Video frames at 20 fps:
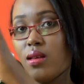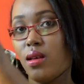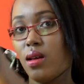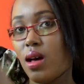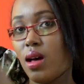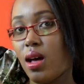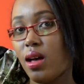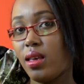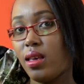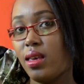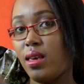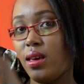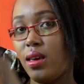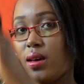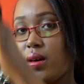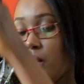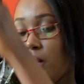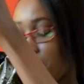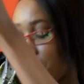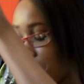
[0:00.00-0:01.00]
hang
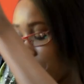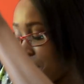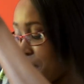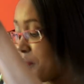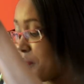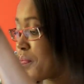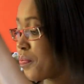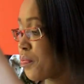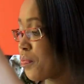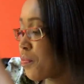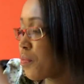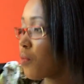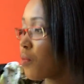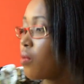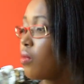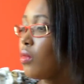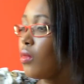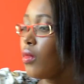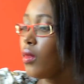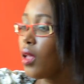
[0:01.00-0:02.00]
here,
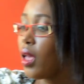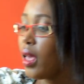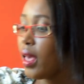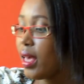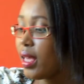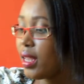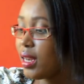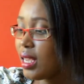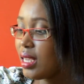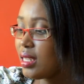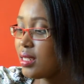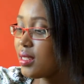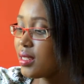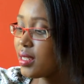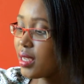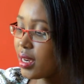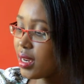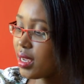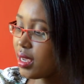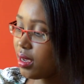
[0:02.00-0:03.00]
and
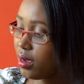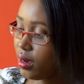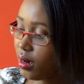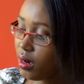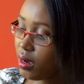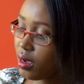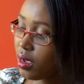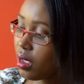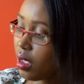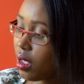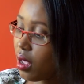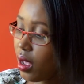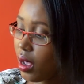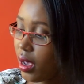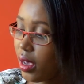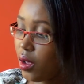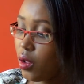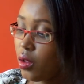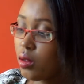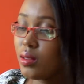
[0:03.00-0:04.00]
inside here
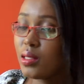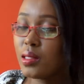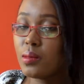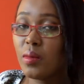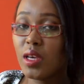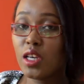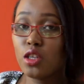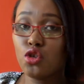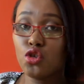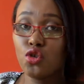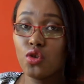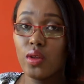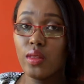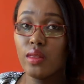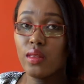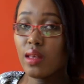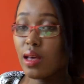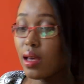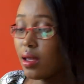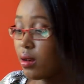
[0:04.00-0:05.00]
I always make sure
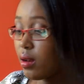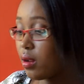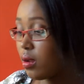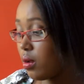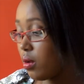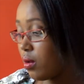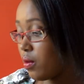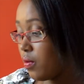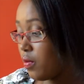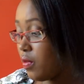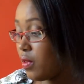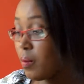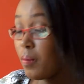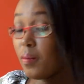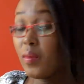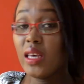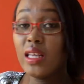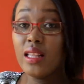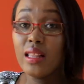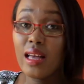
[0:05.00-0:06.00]
that the
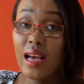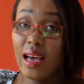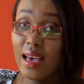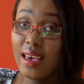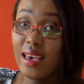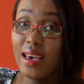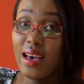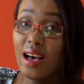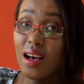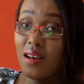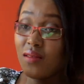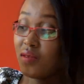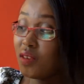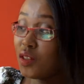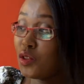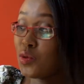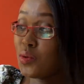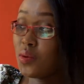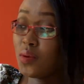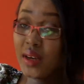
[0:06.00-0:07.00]
milk I have
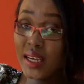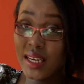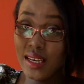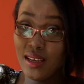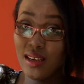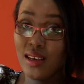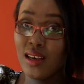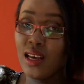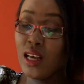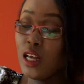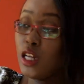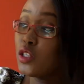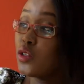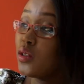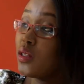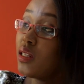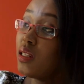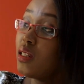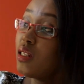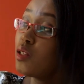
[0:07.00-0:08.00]
is ready.
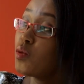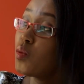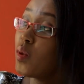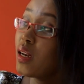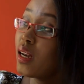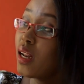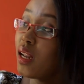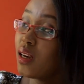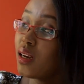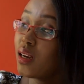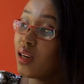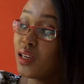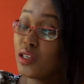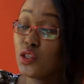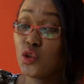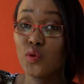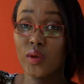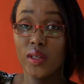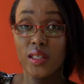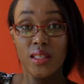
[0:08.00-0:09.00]
So this is one hundred
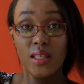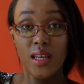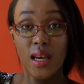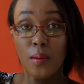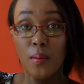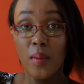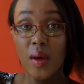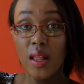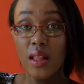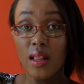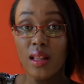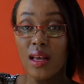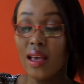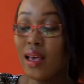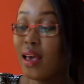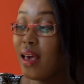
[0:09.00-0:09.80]
twenty milliliters